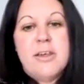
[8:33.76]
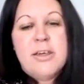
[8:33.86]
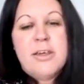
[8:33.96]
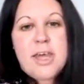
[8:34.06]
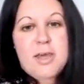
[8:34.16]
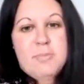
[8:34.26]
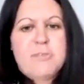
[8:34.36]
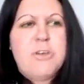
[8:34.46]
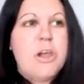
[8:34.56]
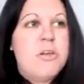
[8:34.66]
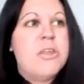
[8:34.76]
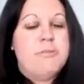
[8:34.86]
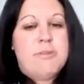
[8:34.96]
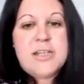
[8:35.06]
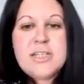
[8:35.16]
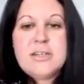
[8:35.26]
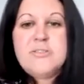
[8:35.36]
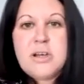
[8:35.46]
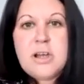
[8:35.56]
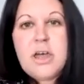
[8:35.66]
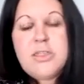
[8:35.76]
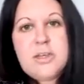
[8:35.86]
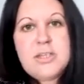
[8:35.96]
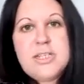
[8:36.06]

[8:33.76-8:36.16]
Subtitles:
I've known other friends that have done other